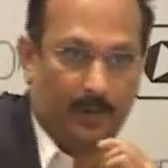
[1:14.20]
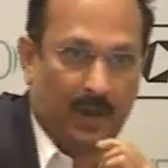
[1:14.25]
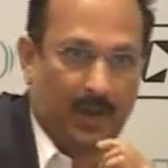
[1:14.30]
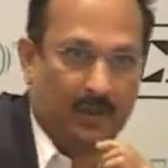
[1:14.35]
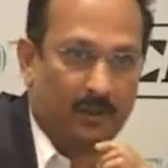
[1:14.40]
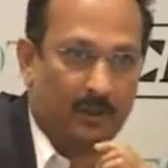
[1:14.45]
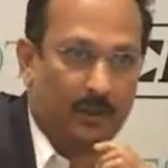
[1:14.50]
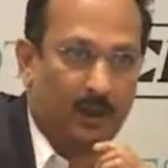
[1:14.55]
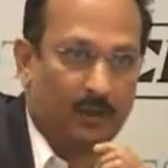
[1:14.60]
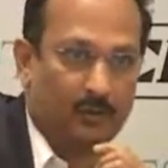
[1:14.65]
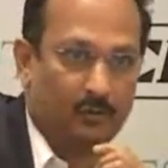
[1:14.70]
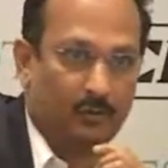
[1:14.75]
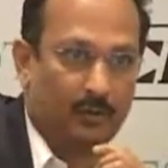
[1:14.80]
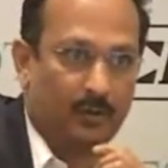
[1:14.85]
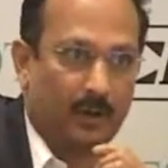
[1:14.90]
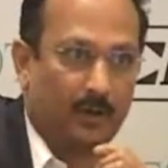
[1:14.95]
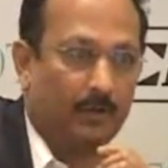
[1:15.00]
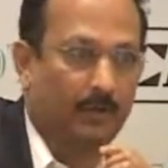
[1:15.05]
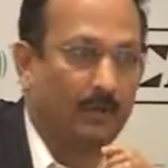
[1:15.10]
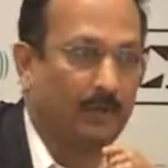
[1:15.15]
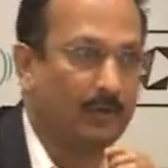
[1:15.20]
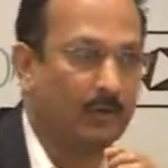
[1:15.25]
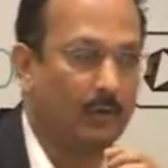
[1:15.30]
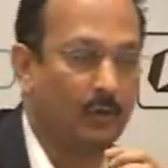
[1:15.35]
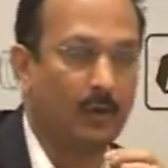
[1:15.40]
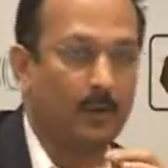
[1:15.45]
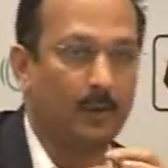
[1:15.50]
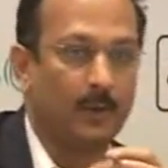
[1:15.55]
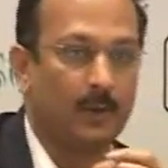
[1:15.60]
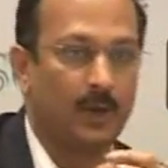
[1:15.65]
at the grassroots level. When you
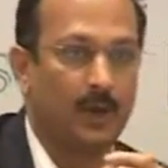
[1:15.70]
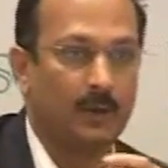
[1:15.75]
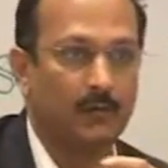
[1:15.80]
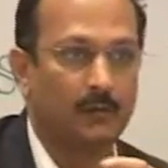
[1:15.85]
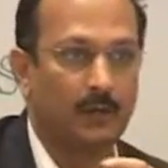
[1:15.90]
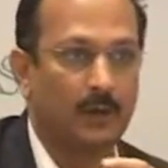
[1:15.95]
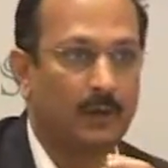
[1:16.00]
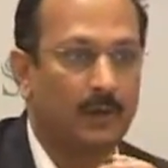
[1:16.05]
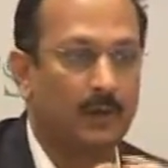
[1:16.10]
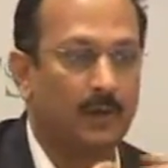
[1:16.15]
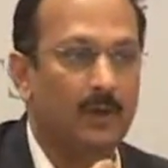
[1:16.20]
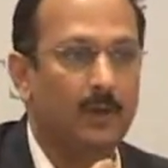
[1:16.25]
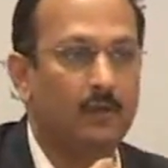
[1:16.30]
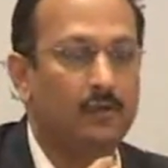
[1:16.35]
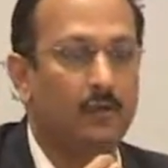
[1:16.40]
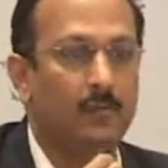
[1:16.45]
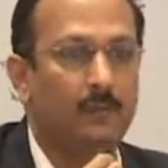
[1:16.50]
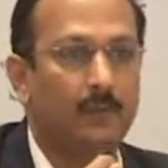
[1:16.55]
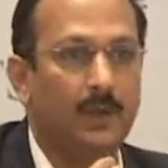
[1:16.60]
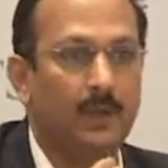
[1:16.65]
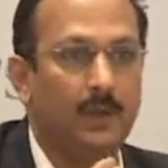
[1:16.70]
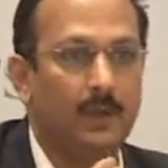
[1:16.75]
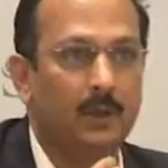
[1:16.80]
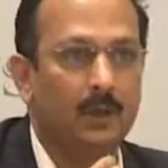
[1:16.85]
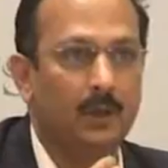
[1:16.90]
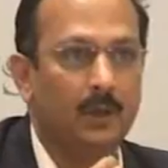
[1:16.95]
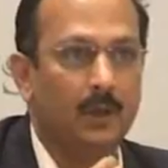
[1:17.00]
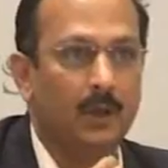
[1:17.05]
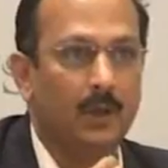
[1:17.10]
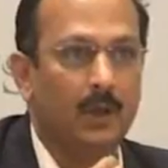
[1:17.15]
talk about grassroots level, it should
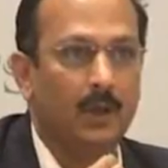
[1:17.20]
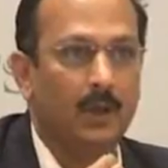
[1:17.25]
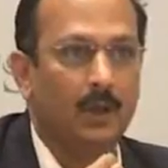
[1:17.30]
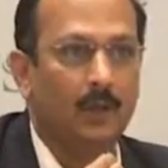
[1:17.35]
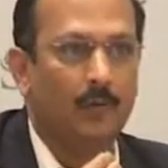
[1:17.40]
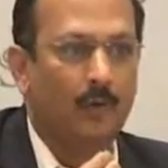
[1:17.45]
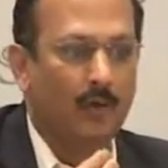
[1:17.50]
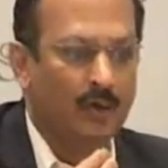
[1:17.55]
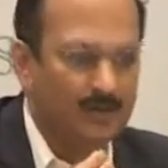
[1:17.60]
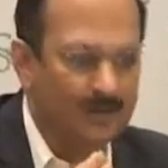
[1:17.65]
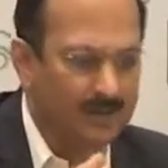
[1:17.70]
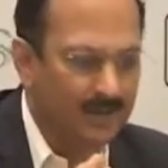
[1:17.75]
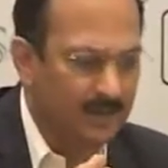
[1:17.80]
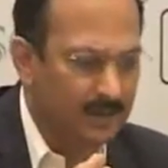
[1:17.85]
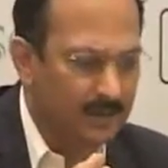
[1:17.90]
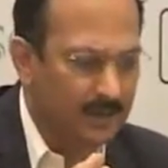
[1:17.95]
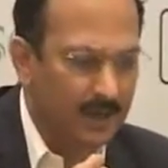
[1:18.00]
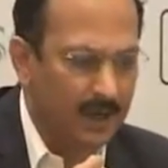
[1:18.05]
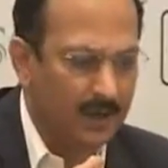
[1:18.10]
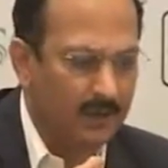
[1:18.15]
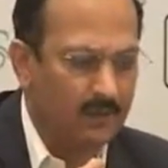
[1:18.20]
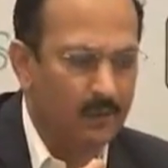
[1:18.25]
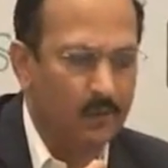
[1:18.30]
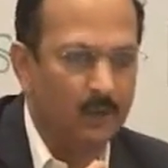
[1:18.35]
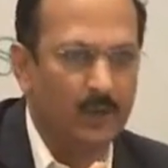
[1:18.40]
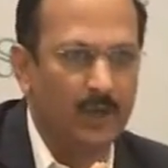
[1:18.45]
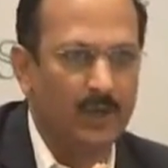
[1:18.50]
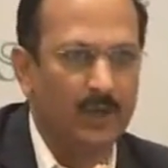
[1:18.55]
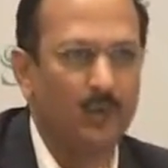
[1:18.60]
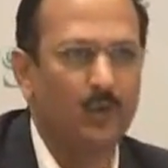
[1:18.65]
be, what is it that
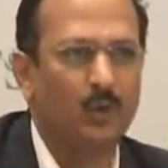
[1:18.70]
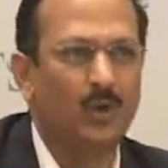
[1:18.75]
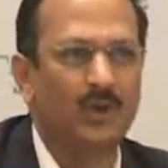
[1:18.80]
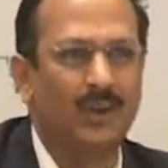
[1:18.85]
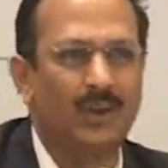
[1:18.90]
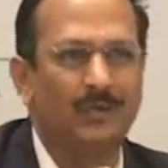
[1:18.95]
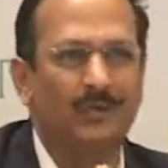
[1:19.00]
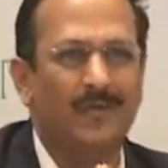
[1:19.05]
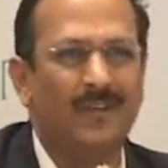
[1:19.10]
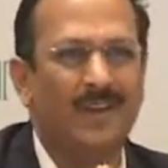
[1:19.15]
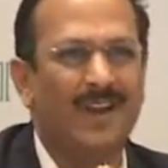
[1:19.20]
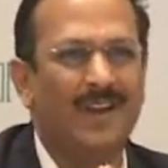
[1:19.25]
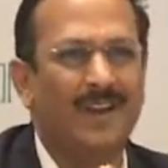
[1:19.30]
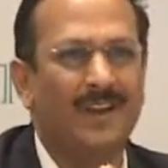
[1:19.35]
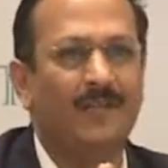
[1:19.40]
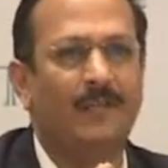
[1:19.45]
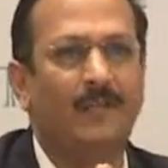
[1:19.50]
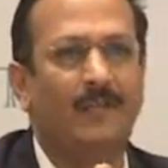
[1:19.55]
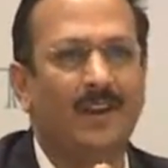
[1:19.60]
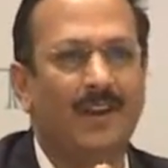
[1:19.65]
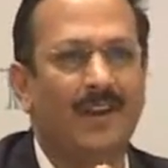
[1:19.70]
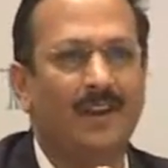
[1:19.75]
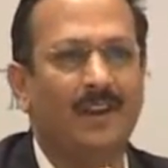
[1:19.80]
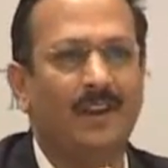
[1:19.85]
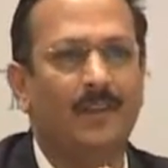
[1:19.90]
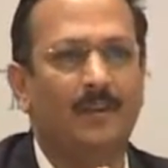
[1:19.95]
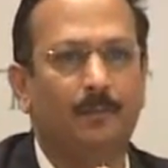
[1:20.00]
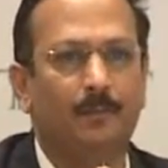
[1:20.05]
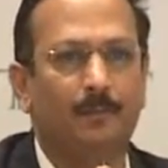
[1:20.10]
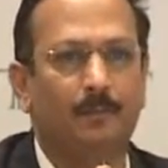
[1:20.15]
you need? You need a very,
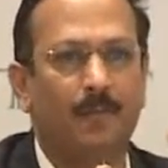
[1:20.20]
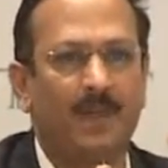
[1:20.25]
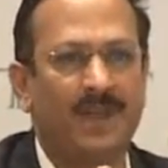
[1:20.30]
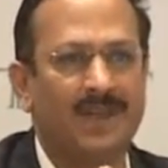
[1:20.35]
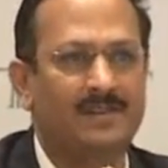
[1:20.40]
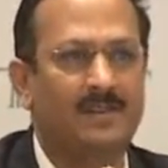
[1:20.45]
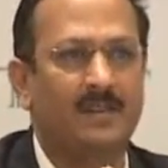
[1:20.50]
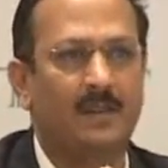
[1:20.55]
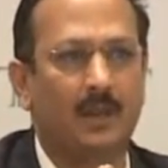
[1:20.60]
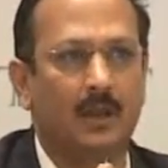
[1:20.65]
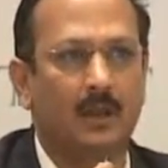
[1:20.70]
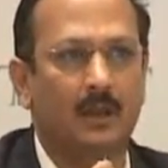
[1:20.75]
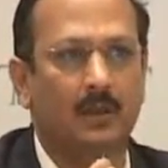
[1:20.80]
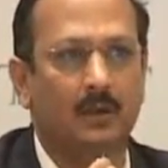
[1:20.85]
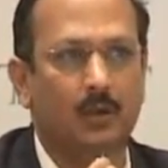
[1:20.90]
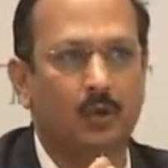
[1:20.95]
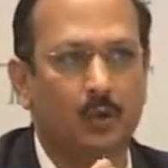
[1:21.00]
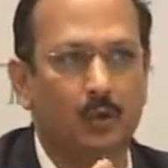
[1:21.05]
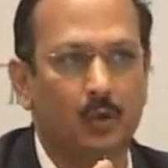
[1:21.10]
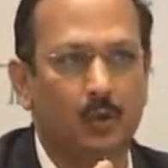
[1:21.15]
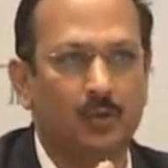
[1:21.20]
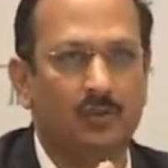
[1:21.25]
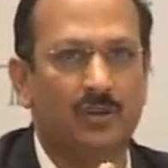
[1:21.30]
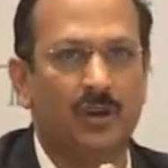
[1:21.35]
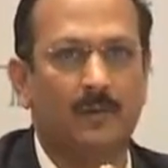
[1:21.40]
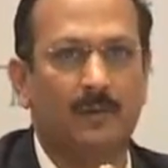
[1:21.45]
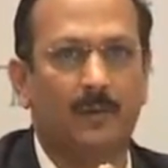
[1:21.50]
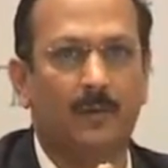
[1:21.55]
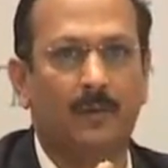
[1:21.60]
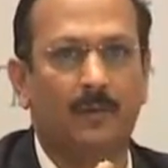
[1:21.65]
very basic and a
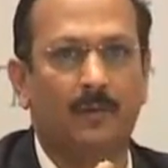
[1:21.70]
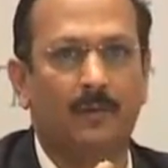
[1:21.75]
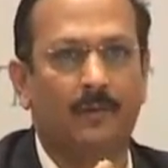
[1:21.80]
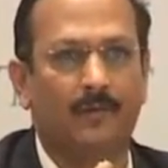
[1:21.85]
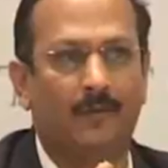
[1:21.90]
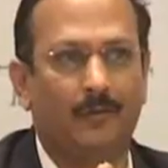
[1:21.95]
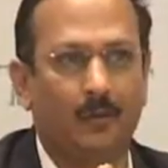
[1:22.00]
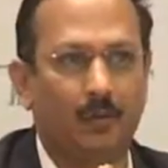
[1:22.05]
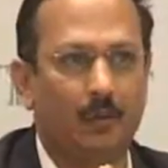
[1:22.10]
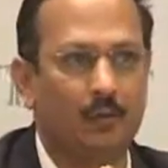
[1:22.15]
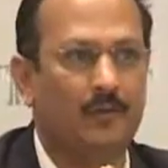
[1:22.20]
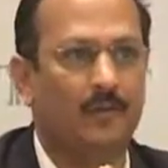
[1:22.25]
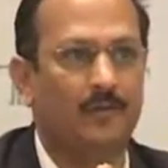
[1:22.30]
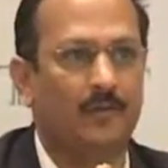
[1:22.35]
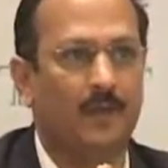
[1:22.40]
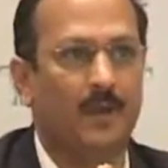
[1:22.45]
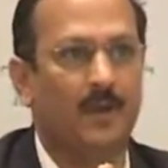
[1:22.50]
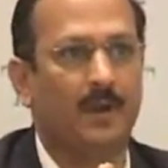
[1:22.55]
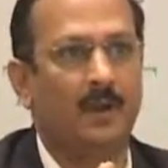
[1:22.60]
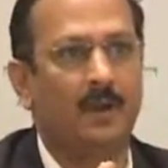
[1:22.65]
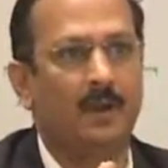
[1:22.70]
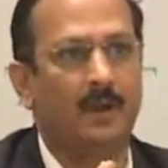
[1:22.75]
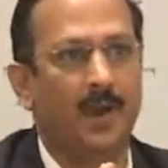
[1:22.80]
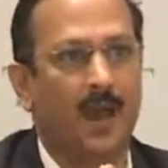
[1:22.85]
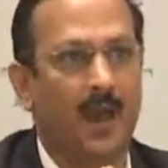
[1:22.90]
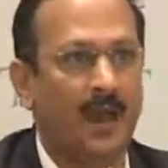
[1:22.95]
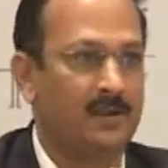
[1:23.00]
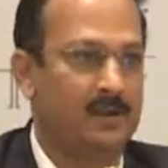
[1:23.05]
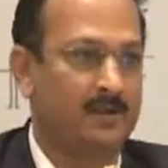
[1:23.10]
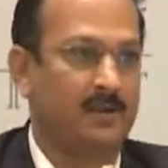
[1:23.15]
usable, user-friendly
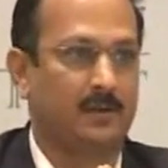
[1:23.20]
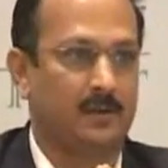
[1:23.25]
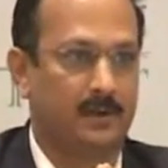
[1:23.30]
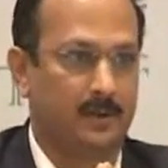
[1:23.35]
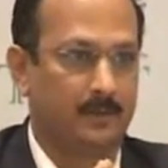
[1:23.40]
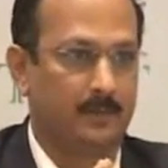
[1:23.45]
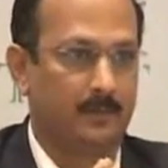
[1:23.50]
handset,